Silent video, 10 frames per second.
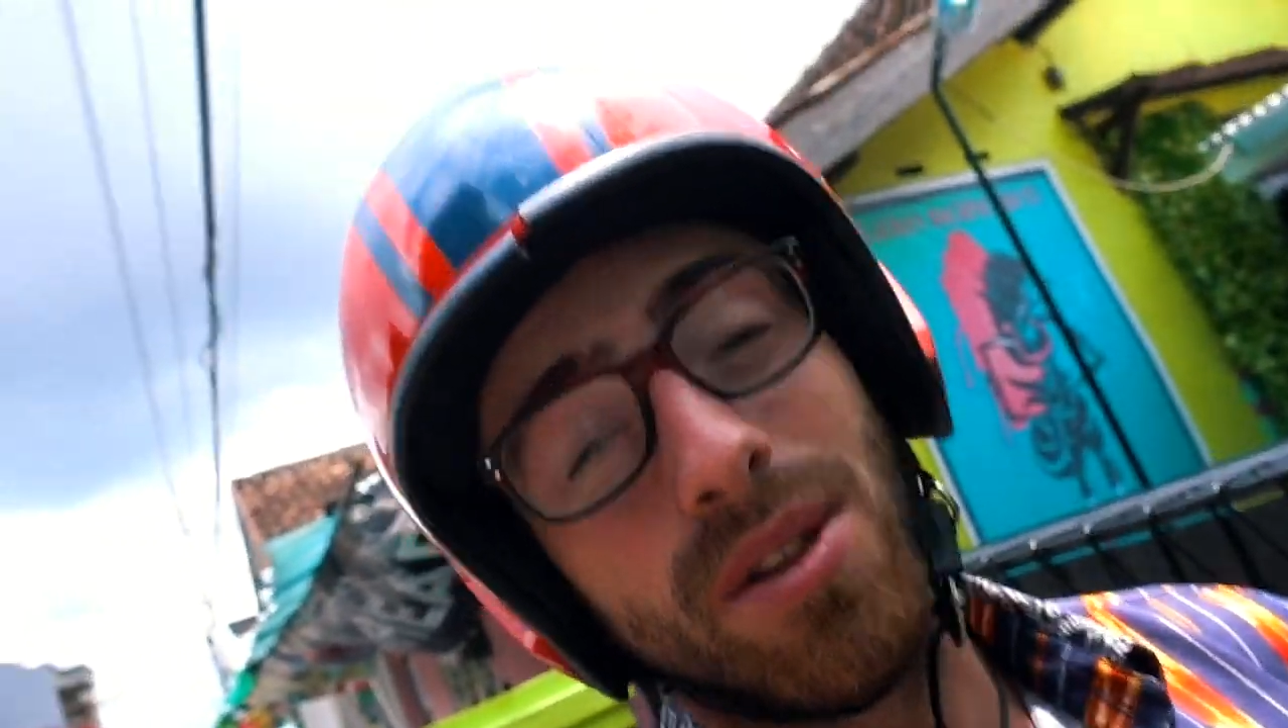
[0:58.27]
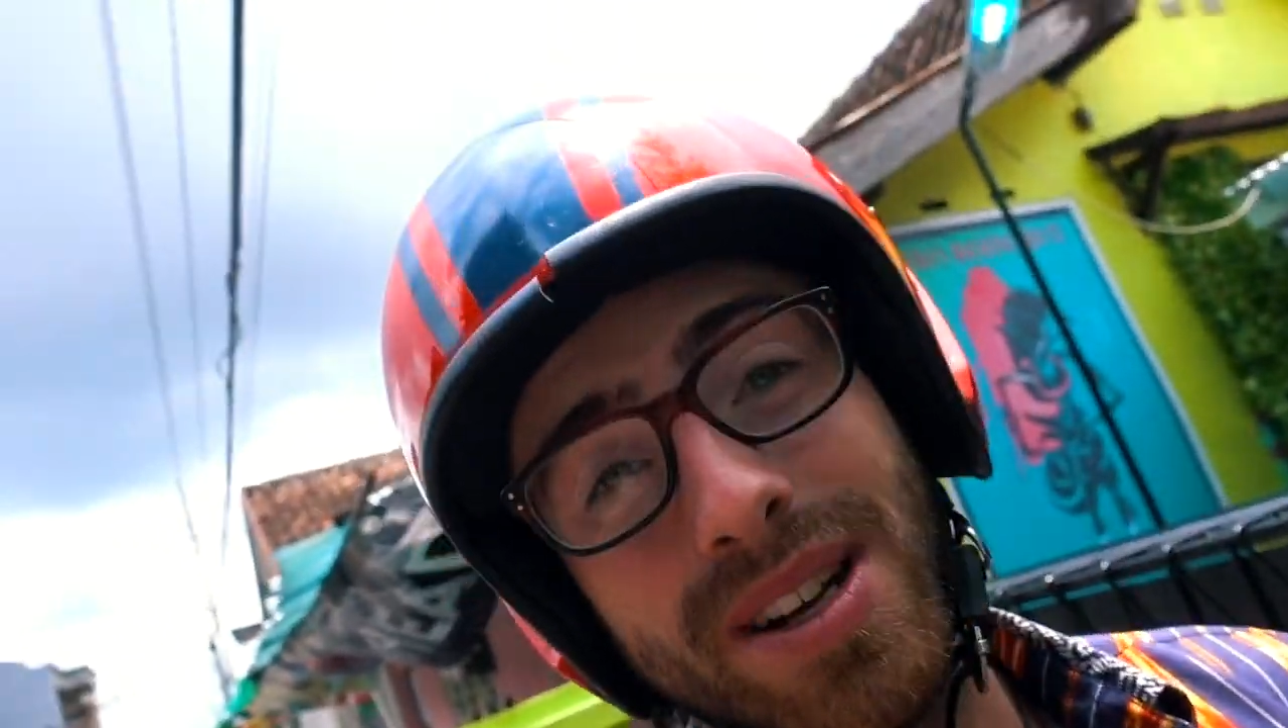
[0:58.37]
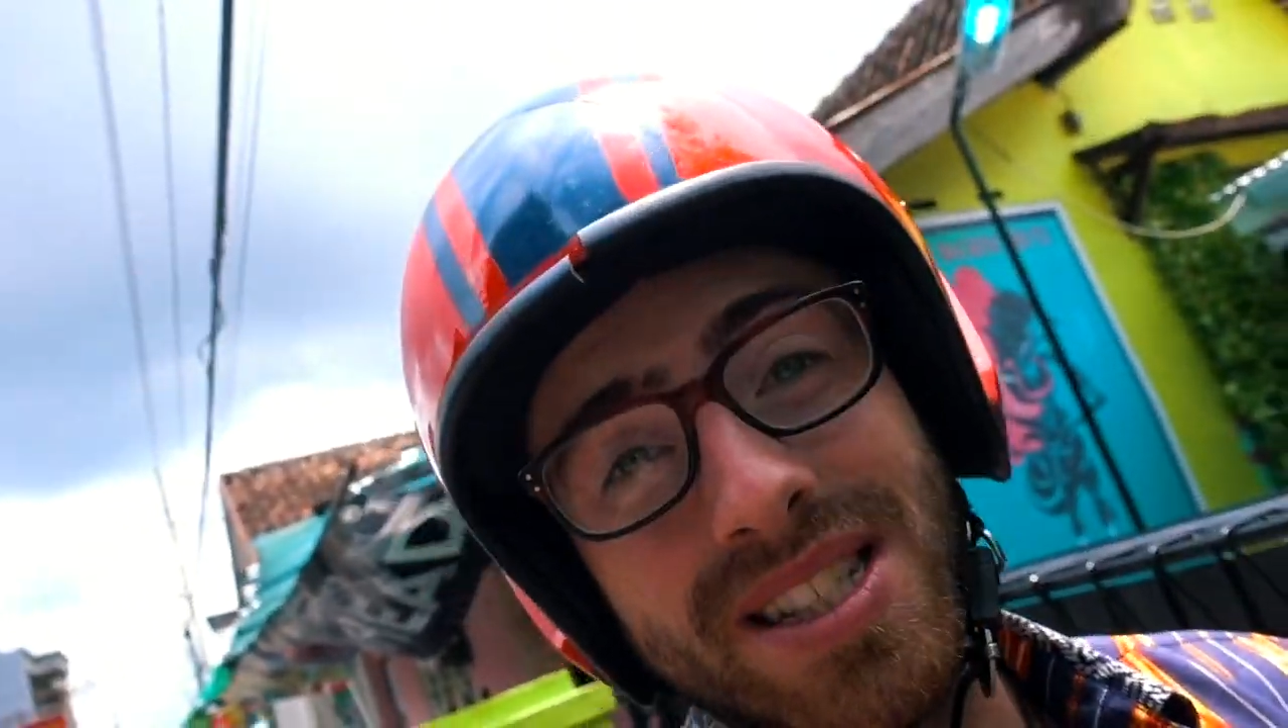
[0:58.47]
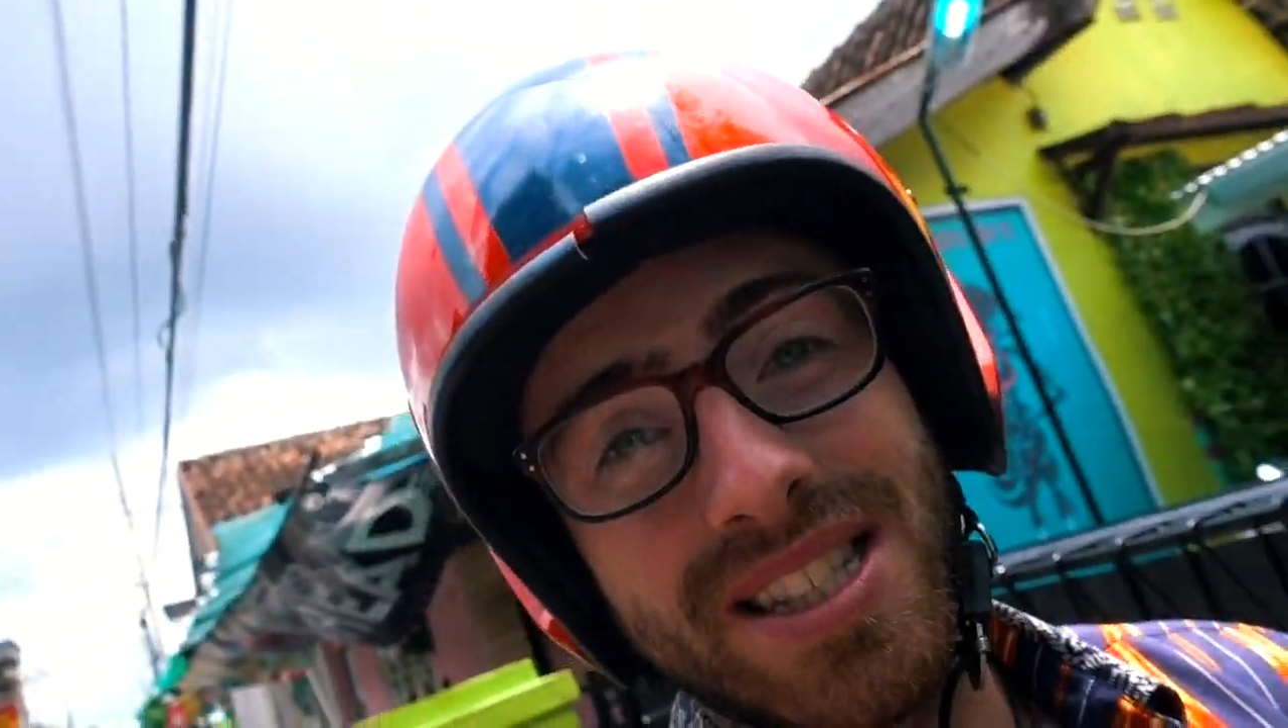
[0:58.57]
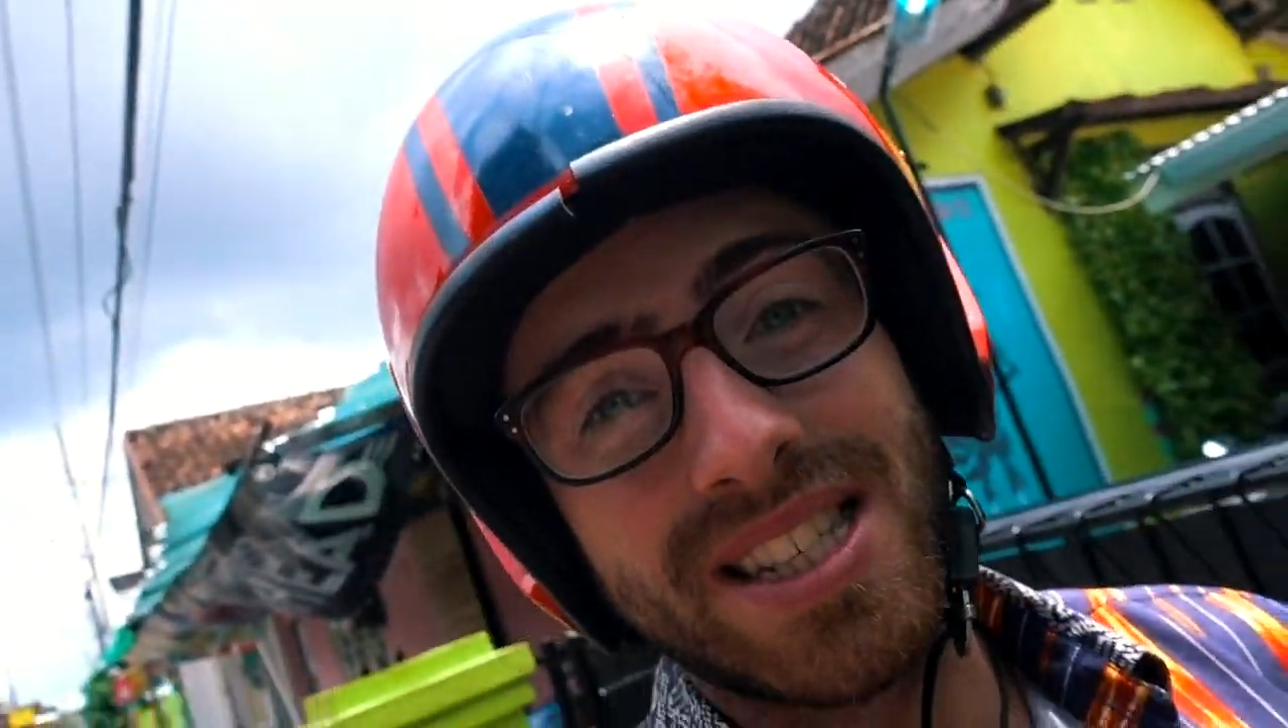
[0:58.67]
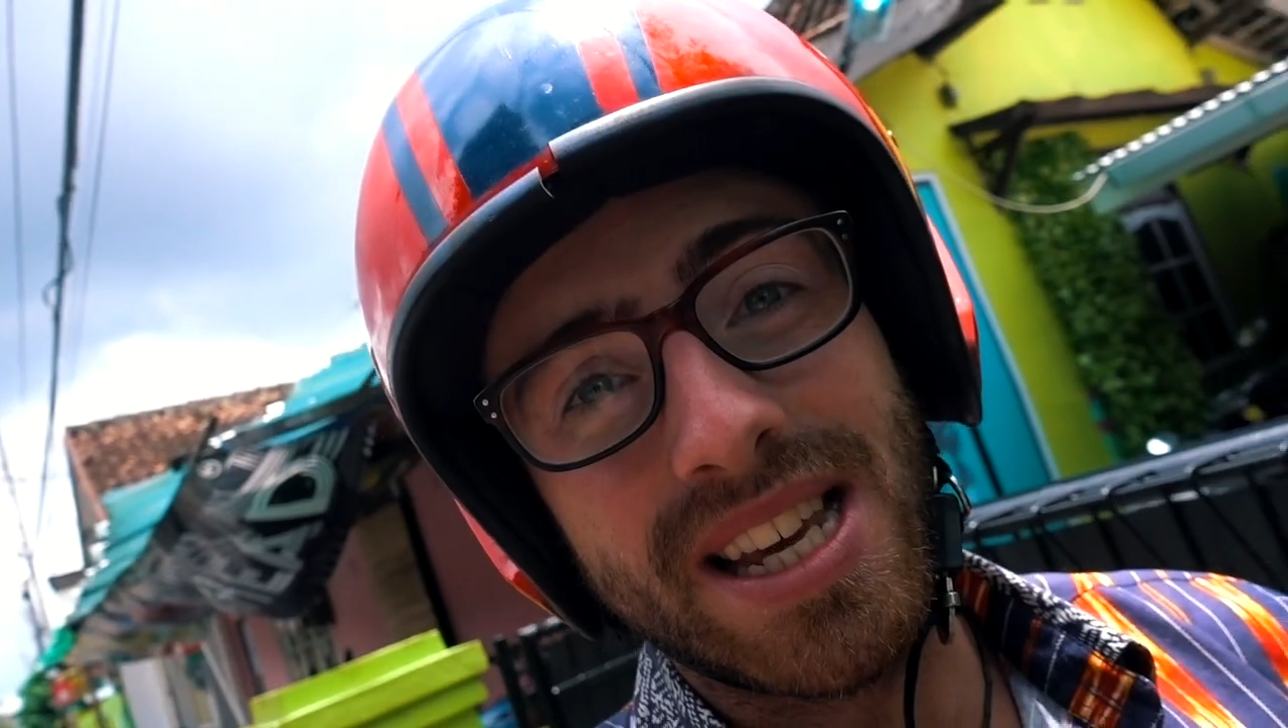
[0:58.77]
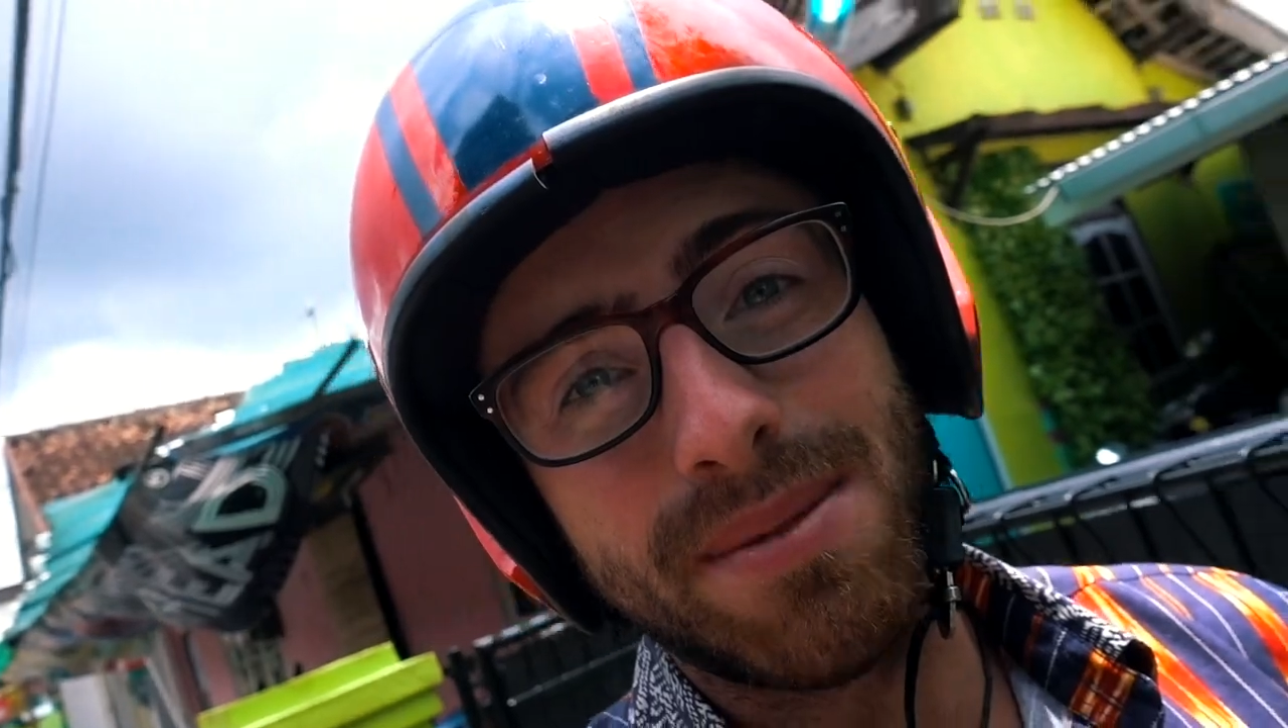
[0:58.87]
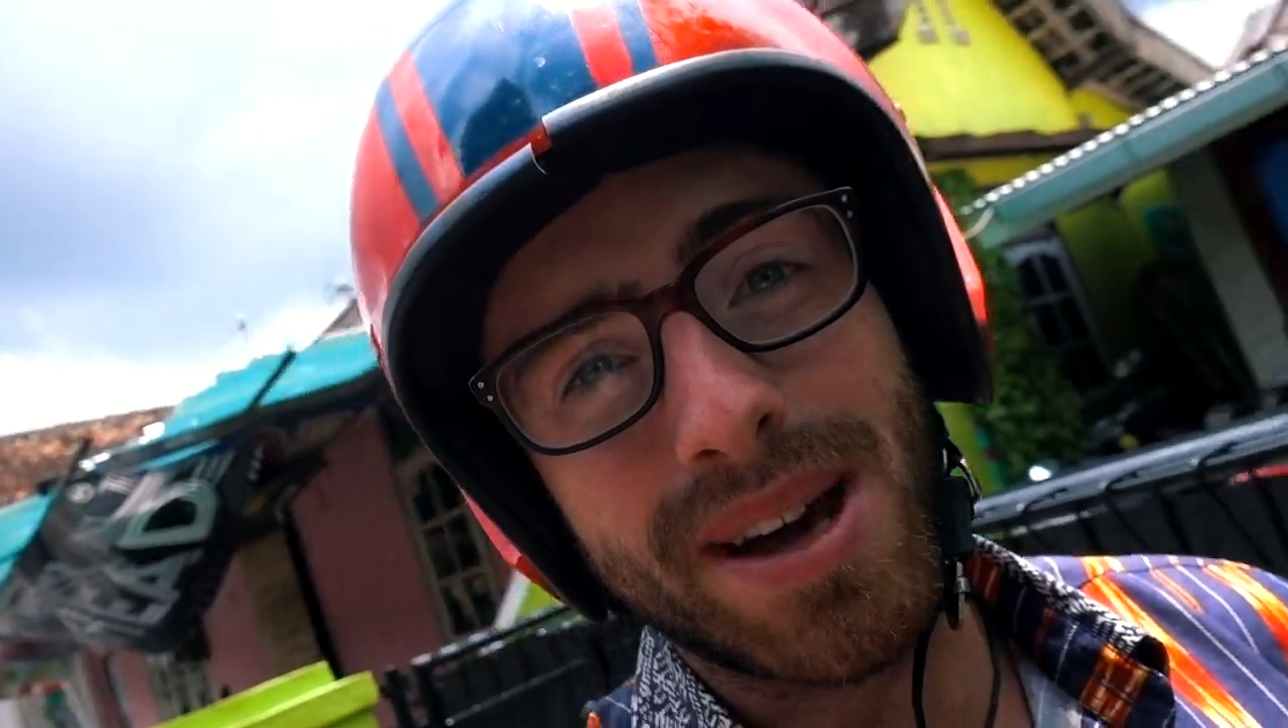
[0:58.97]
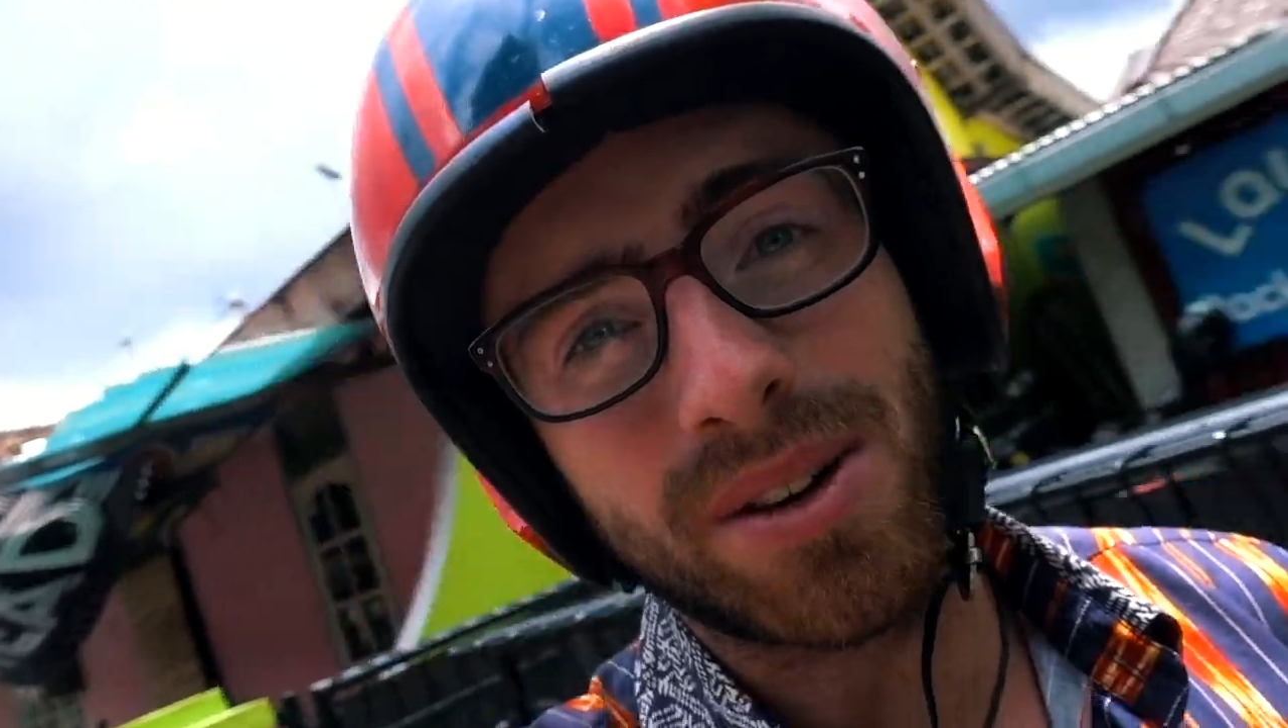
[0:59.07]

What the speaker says: the rest of the team